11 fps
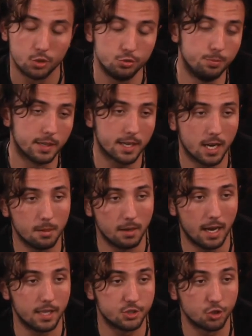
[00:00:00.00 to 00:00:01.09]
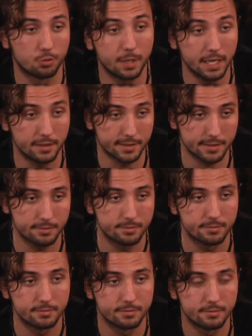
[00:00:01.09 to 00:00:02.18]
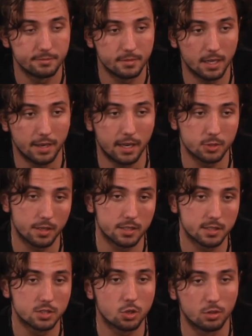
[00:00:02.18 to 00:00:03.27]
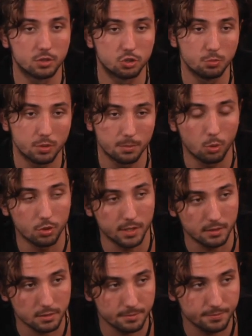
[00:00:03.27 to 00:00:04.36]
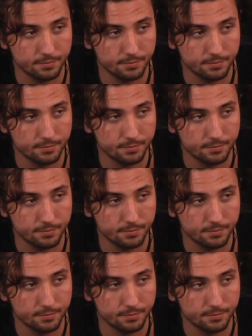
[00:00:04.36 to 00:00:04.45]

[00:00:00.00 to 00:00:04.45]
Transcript: You become as your peers, and that is why this is so super important.